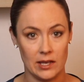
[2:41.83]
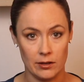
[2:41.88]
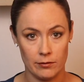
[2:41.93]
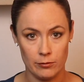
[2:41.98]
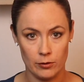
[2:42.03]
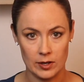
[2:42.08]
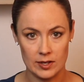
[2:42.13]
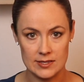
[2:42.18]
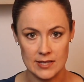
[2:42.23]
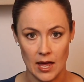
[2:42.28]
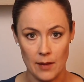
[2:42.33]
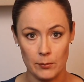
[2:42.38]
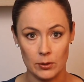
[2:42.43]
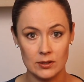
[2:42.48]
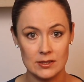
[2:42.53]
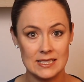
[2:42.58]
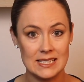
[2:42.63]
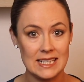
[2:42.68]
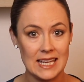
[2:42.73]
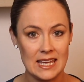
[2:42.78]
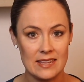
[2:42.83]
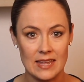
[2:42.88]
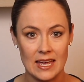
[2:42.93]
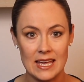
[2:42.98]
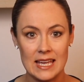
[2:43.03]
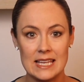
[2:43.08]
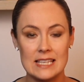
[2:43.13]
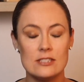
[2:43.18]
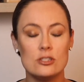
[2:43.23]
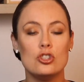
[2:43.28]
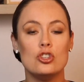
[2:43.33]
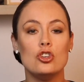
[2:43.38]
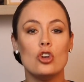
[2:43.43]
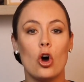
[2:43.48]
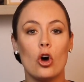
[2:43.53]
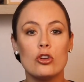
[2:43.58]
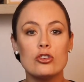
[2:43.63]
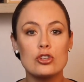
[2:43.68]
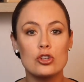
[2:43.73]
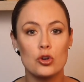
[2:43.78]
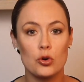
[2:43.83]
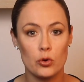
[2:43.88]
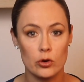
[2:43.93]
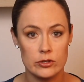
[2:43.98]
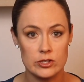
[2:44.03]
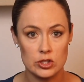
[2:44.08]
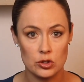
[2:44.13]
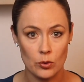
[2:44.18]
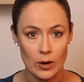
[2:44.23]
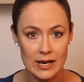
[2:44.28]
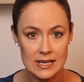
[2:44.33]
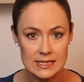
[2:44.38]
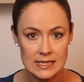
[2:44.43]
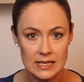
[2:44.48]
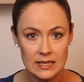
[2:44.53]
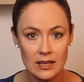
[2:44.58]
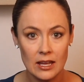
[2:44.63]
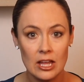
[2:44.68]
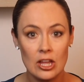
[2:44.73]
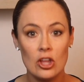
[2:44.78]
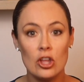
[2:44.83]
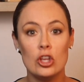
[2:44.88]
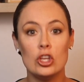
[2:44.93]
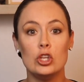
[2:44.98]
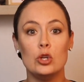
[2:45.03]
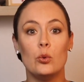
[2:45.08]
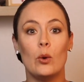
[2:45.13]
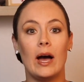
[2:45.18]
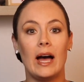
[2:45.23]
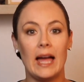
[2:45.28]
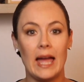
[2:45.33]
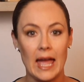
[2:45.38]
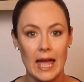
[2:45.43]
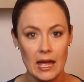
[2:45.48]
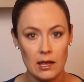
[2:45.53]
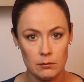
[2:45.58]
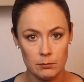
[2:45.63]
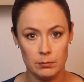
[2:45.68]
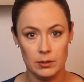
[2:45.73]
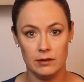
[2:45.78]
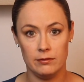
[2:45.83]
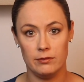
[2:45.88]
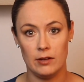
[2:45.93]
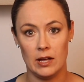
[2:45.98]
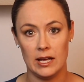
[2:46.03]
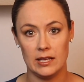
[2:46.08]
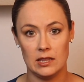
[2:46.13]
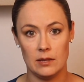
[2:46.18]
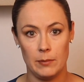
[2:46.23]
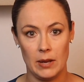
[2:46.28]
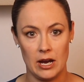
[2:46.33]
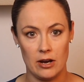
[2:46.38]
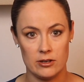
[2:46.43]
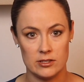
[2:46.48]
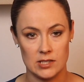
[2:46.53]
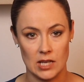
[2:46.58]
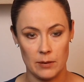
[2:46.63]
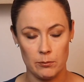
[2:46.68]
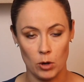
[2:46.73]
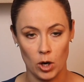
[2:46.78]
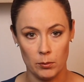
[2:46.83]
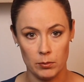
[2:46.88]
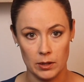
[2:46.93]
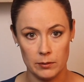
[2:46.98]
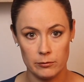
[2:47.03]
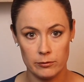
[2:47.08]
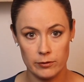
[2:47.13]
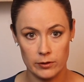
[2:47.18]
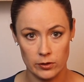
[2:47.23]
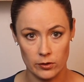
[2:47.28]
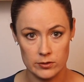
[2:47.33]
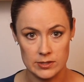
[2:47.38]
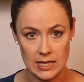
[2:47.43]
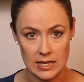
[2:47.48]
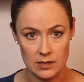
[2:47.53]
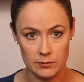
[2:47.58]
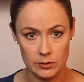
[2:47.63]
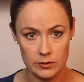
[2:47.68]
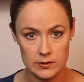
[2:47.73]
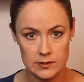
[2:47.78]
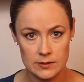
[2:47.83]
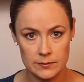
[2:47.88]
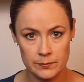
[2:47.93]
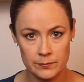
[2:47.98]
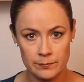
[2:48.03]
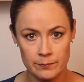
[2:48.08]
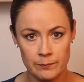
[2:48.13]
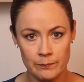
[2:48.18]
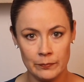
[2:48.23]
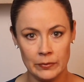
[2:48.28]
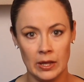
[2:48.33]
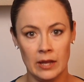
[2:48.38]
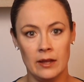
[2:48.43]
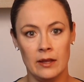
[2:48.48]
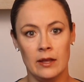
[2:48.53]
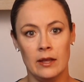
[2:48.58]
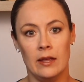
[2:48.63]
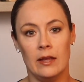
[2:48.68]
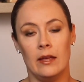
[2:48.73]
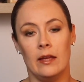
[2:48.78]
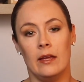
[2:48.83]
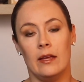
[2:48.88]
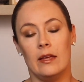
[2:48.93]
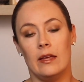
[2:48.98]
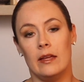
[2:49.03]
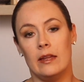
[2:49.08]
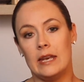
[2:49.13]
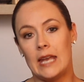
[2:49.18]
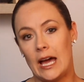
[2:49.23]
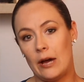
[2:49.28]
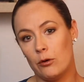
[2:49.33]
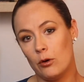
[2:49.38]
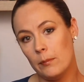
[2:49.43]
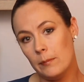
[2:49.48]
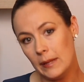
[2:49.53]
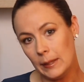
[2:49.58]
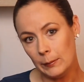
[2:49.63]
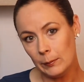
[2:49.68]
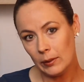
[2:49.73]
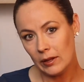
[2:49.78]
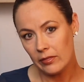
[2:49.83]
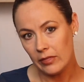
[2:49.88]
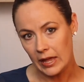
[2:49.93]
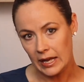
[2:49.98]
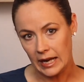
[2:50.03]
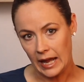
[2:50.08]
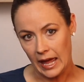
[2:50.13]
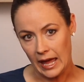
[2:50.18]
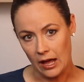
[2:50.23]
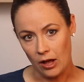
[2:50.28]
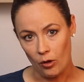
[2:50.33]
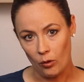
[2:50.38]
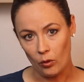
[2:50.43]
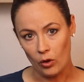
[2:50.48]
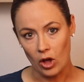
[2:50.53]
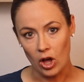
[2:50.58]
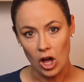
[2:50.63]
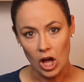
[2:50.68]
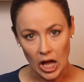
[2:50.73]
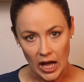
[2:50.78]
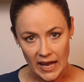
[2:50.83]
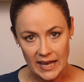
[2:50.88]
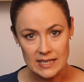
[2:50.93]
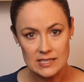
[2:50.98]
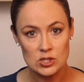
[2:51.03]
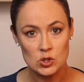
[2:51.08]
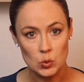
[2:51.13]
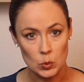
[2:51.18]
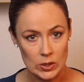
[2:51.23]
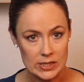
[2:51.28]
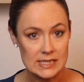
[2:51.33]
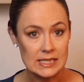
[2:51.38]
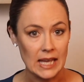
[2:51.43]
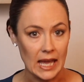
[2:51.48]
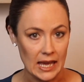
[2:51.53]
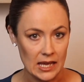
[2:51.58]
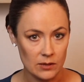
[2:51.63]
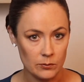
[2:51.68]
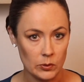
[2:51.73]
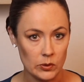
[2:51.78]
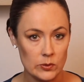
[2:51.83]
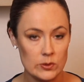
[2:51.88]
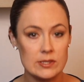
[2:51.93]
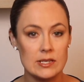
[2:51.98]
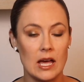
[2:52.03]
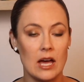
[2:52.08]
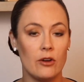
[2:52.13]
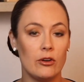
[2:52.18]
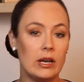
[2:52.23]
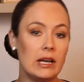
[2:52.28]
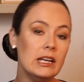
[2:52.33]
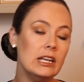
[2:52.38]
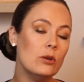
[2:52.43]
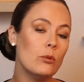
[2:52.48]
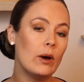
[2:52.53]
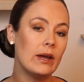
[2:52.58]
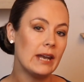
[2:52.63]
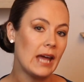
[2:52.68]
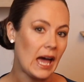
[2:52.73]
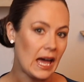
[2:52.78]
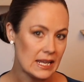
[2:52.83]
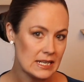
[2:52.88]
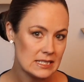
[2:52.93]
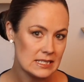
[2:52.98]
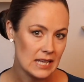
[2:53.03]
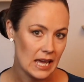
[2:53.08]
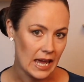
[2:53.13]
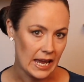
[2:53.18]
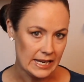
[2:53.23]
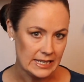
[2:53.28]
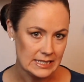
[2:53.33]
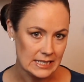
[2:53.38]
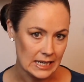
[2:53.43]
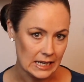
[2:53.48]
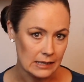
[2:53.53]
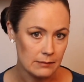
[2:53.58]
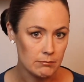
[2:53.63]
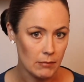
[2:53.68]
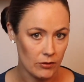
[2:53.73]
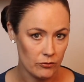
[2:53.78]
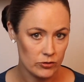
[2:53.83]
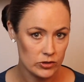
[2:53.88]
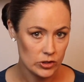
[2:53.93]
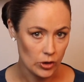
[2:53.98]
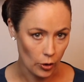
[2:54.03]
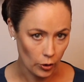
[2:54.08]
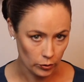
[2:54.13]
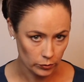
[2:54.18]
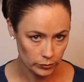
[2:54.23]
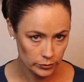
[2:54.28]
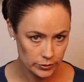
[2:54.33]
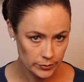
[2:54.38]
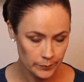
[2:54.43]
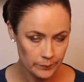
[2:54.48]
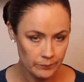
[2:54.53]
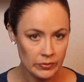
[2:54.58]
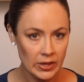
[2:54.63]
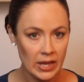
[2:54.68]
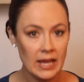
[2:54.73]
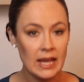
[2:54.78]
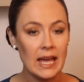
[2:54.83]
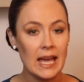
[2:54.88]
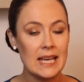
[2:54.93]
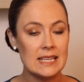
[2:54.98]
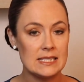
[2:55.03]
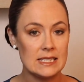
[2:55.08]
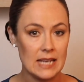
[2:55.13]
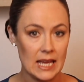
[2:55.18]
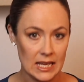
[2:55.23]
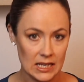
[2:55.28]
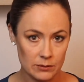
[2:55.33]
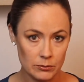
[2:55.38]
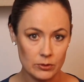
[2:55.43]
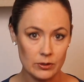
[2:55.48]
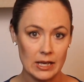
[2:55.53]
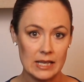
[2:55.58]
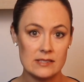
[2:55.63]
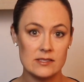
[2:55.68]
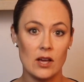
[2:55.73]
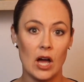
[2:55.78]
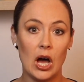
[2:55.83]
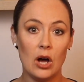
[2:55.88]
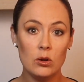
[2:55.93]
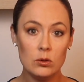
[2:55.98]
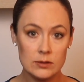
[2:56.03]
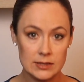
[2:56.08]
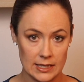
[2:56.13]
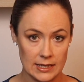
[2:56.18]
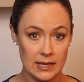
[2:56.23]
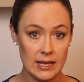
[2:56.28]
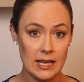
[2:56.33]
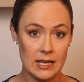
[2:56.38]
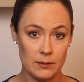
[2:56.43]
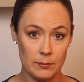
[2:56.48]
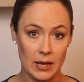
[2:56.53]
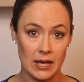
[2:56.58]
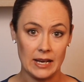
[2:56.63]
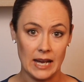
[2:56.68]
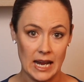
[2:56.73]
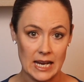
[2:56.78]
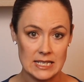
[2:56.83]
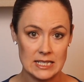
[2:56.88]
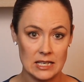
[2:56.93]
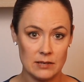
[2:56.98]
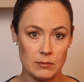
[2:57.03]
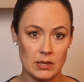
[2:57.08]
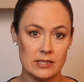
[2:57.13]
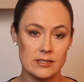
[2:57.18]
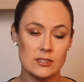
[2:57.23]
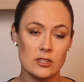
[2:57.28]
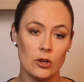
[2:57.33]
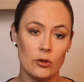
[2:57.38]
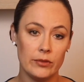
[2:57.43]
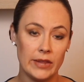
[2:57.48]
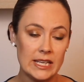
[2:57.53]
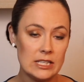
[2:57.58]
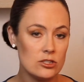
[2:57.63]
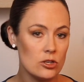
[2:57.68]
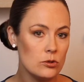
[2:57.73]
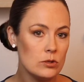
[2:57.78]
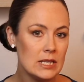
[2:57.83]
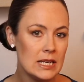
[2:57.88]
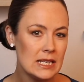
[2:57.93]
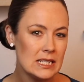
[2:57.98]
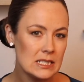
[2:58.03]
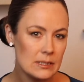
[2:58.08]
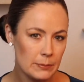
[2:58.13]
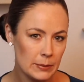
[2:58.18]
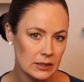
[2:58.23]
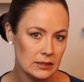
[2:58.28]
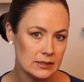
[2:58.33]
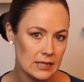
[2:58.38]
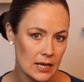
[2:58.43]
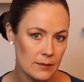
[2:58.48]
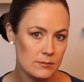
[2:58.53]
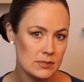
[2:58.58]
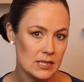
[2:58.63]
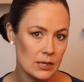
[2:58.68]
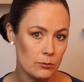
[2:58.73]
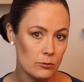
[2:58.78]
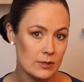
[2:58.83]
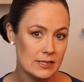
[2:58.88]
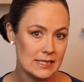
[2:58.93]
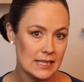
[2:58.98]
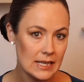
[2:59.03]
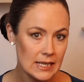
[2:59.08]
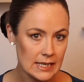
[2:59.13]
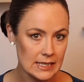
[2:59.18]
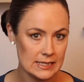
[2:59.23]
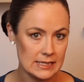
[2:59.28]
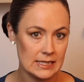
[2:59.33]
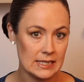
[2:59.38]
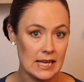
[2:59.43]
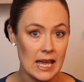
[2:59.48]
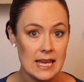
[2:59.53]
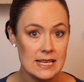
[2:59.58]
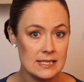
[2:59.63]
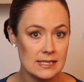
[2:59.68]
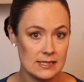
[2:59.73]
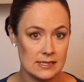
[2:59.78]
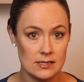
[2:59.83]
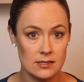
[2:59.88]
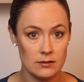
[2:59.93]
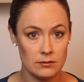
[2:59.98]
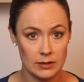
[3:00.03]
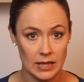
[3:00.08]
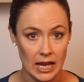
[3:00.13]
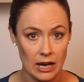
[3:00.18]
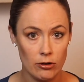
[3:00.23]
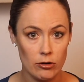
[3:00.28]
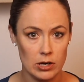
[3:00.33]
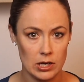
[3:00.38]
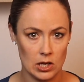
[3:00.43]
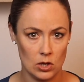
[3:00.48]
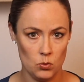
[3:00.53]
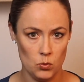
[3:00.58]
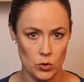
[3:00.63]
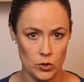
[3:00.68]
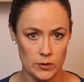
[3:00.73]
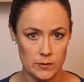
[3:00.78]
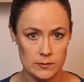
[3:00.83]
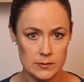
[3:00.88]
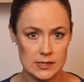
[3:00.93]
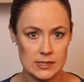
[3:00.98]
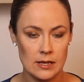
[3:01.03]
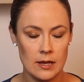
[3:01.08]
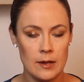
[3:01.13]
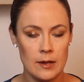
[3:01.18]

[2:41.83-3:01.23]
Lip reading: for example, together is not cross-grazing. You are amplifying the parasite problem for those animals. Now remember that our highest risk animals are anyone under 18 months old. As an animal gets older, at about 18 months old, they do tend to build up some resilience against carrying worms,